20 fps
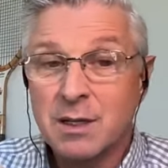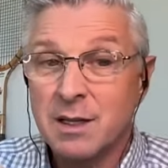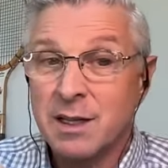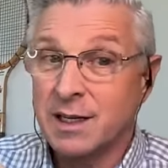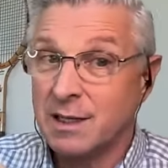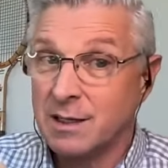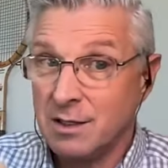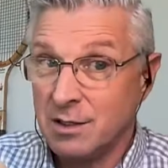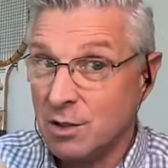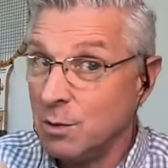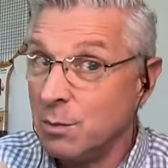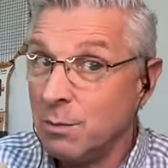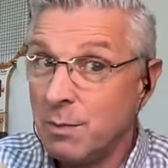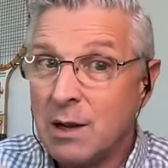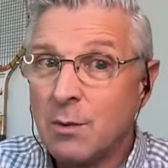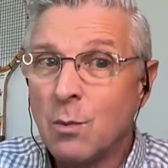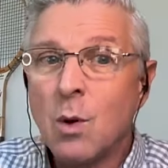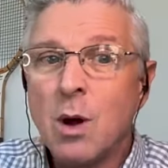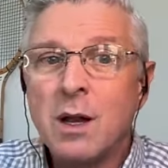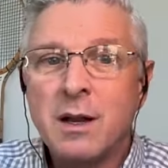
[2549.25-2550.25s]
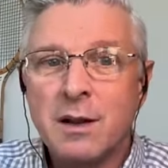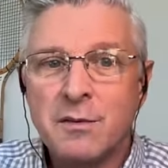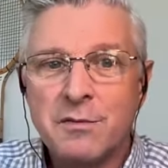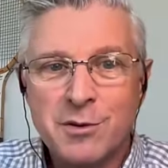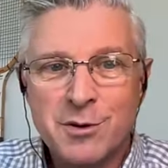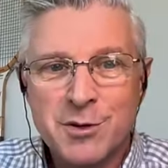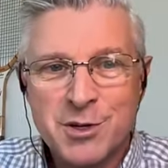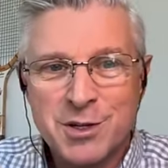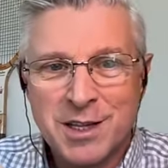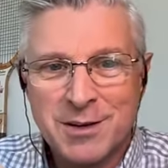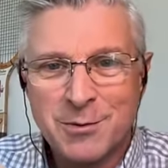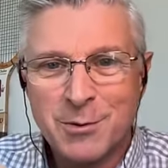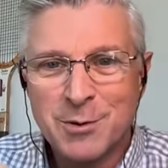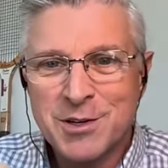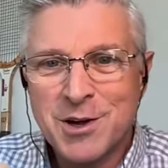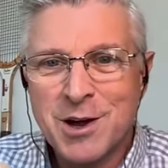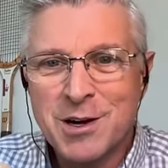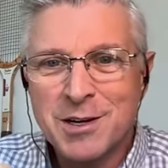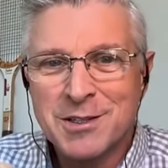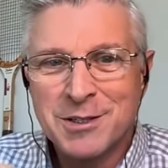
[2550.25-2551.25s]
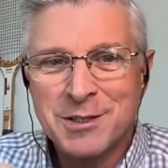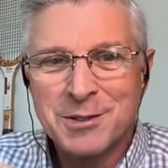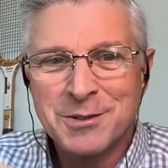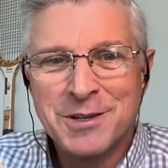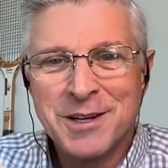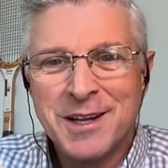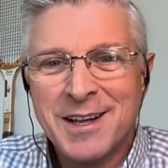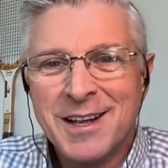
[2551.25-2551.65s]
like you may want a version that will talk to you,